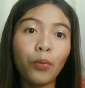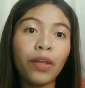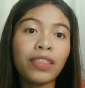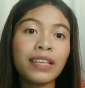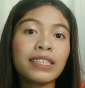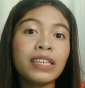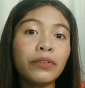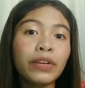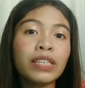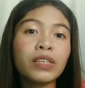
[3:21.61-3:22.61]
with a
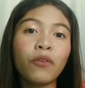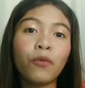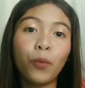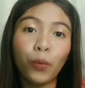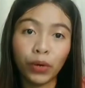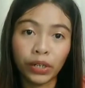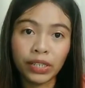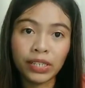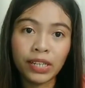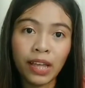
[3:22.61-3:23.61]
series of
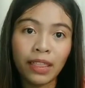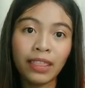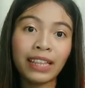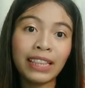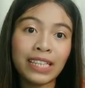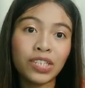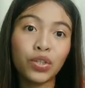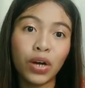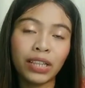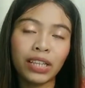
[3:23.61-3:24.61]
words that is
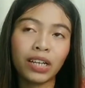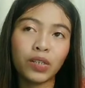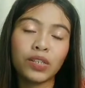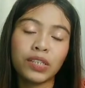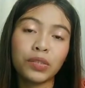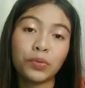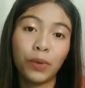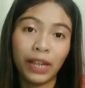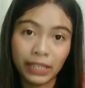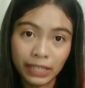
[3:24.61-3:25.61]
not a
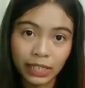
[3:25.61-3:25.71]
constituent.